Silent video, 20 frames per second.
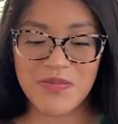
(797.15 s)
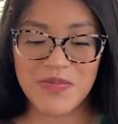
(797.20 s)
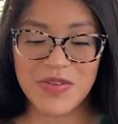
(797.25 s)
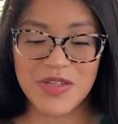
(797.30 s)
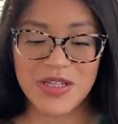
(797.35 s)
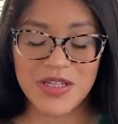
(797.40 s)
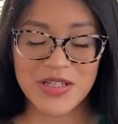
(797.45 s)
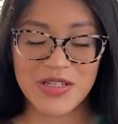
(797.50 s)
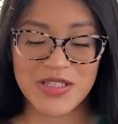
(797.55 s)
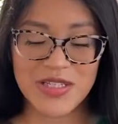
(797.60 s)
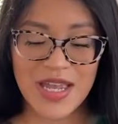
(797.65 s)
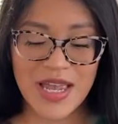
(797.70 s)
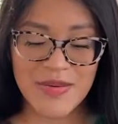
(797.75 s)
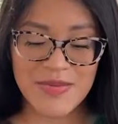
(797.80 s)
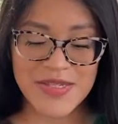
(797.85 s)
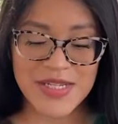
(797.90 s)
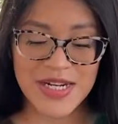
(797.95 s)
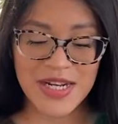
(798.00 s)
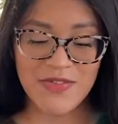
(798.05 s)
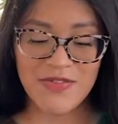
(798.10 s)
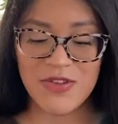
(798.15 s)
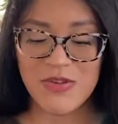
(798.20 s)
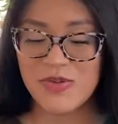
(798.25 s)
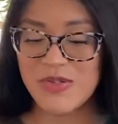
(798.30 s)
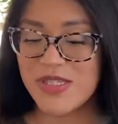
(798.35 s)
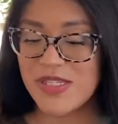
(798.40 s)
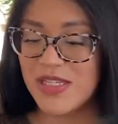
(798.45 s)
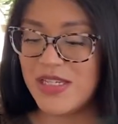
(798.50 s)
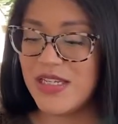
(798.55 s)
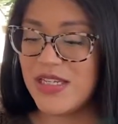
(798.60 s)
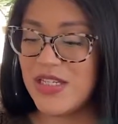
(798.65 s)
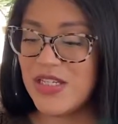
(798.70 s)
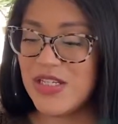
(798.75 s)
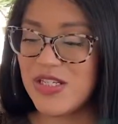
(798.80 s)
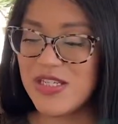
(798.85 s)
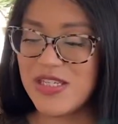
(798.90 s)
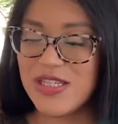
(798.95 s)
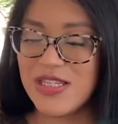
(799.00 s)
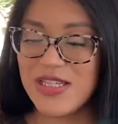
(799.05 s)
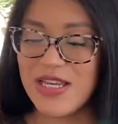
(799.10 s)
The times that I've used it, it
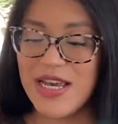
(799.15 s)
just